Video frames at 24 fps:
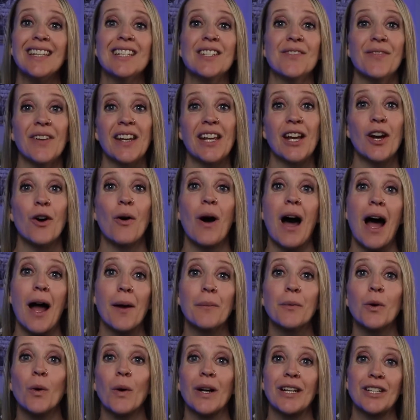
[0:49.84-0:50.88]
this video,
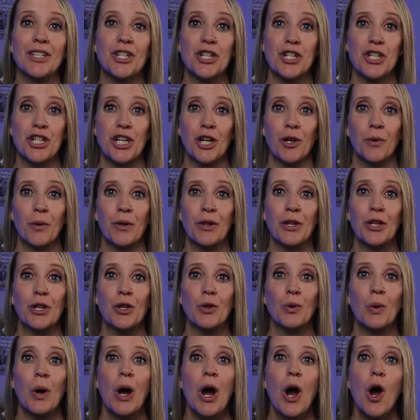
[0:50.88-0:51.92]
I'm going to share with
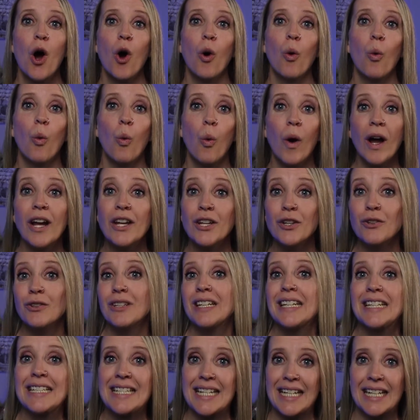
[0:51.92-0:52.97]
you what you
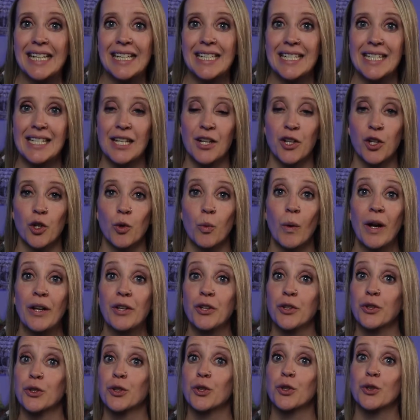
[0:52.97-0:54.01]
need to consider when
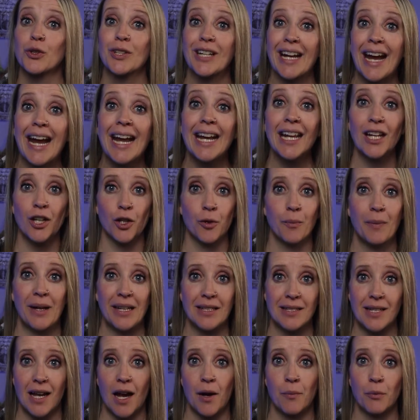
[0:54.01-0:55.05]
you're creating your
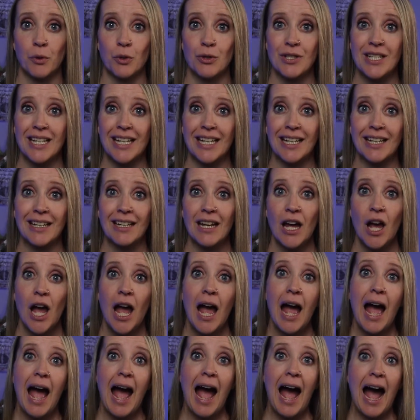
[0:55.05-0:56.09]
bedtime routine,
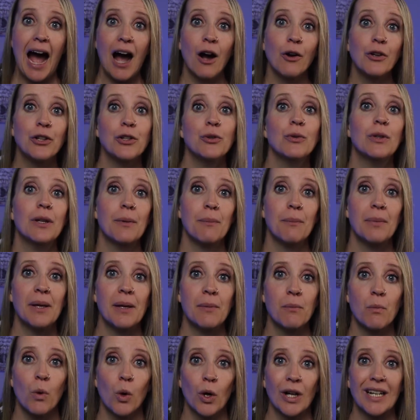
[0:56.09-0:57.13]
how you can
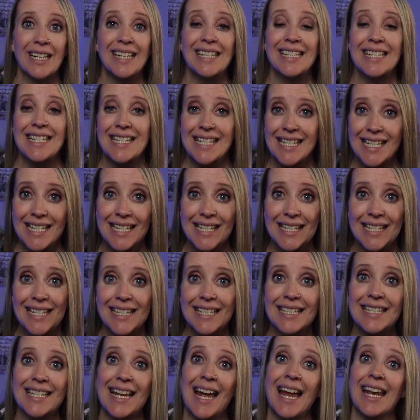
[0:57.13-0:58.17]
be more
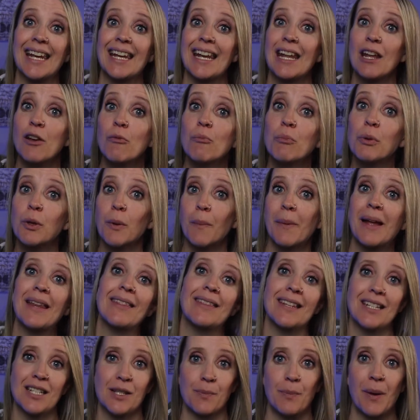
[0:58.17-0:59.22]
consistent and
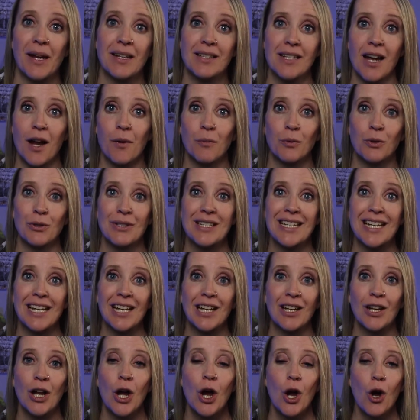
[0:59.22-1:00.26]
implement this bedtime
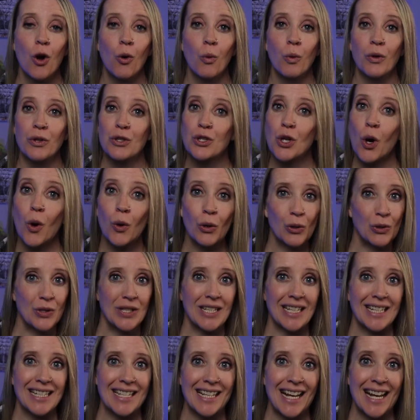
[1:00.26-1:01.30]
routine with total
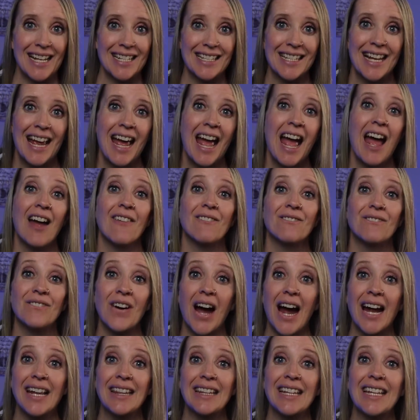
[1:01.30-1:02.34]
success. And
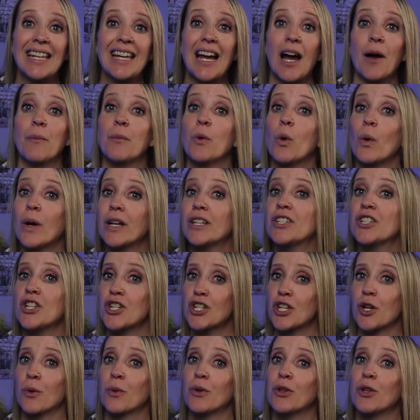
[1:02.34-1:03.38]
finally, I'm going to
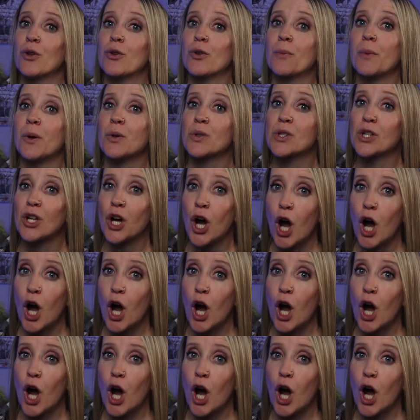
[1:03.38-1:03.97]
share with you the most